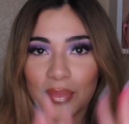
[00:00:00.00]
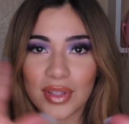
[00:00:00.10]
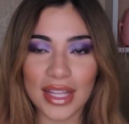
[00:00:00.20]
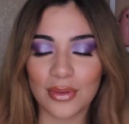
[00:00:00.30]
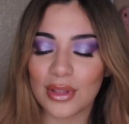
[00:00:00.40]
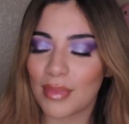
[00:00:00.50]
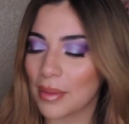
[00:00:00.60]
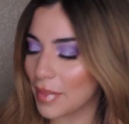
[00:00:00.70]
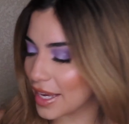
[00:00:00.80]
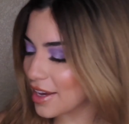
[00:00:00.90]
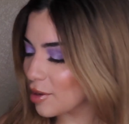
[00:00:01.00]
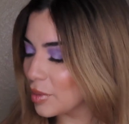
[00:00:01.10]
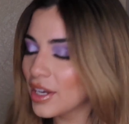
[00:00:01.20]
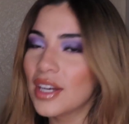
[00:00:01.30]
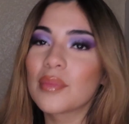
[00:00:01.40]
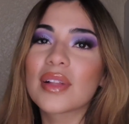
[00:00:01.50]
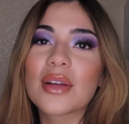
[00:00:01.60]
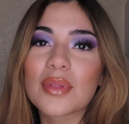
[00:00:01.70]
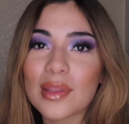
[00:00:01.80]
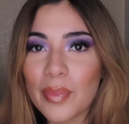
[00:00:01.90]
playing with my makeup, playing
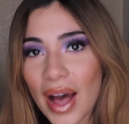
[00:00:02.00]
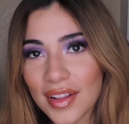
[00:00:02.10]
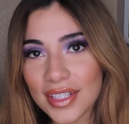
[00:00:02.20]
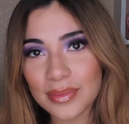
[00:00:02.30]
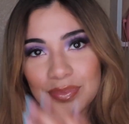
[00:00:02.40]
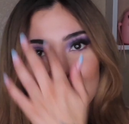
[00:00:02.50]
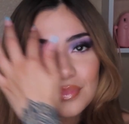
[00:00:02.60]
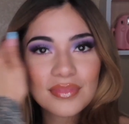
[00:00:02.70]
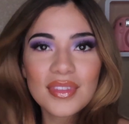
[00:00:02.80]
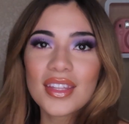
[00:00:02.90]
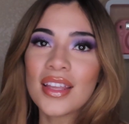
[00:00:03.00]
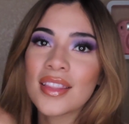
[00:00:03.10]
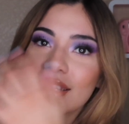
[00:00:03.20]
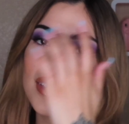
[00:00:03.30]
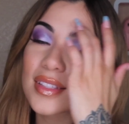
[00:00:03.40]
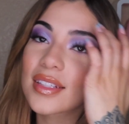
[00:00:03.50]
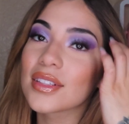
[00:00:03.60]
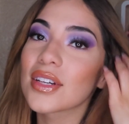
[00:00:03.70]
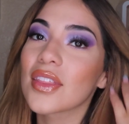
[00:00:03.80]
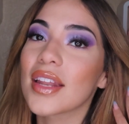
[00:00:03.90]
with the palette. This is a
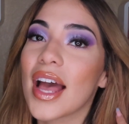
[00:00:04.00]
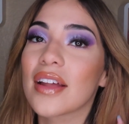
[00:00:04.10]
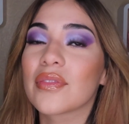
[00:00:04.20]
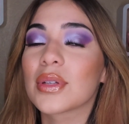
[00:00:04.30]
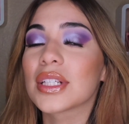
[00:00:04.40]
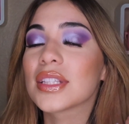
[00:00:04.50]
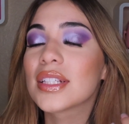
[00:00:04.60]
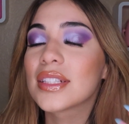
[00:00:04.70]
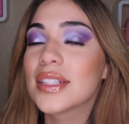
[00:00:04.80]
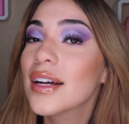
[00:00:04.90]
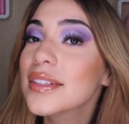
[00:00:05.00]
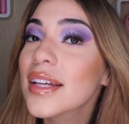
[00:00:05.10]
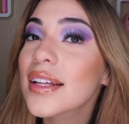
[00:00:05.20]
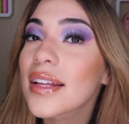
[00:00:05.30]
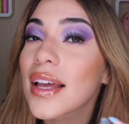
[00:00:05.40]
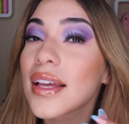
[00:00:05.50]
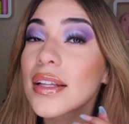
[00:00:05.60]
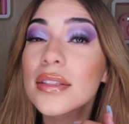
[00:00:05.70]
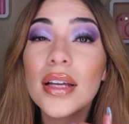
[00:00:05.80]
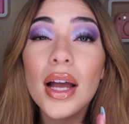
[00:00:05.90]
look that I hadn't done yet,
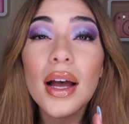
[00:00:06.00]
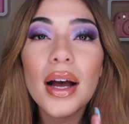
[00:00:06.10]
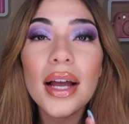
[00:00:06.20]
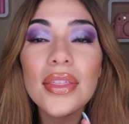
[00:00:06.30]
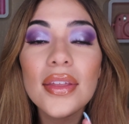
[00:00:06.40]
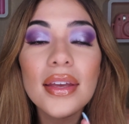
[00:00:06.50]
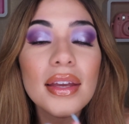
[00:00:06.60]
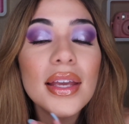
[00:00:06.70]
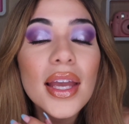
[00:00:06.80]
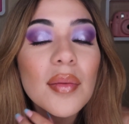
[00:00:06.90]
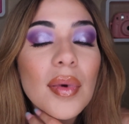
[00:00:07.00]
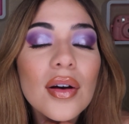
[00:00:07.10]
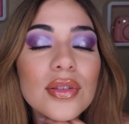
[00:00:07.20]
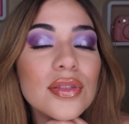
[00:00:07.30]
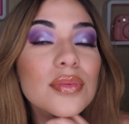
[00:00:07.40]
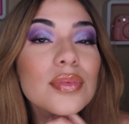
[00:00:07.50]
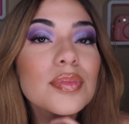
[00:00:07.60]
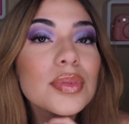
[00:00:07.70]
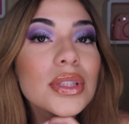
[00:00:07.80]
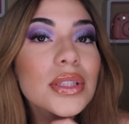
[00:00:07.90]
and I think it came out
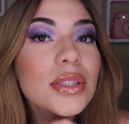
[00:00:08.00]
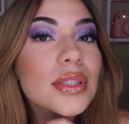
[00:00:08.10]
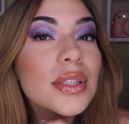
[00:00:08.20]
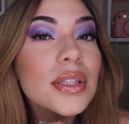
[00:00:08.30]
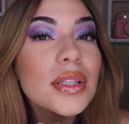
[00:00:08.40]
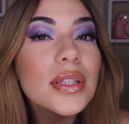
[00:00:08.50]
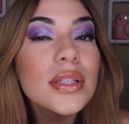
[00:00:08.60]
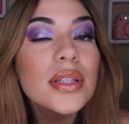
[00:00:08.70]
pretty